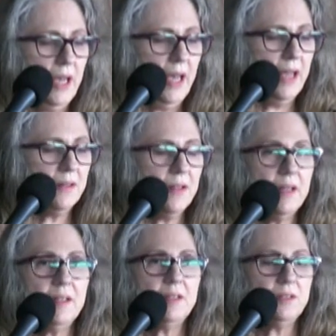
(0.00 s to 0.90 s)
Hey,
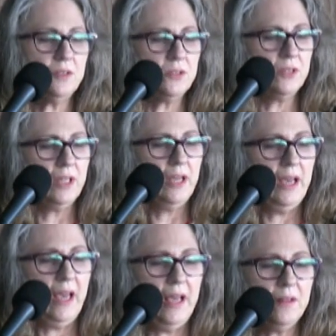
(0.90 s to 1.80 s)
ladies,
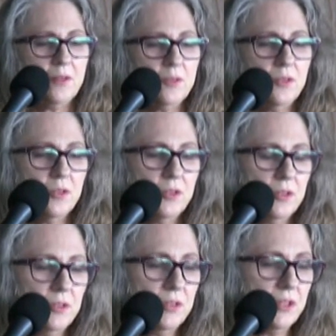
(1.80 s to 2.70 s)
hey, little
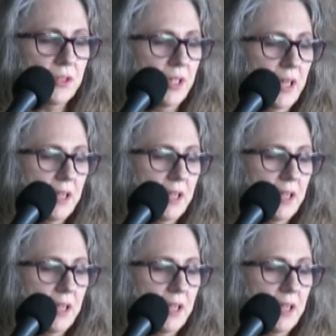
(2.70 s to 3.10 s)
girls,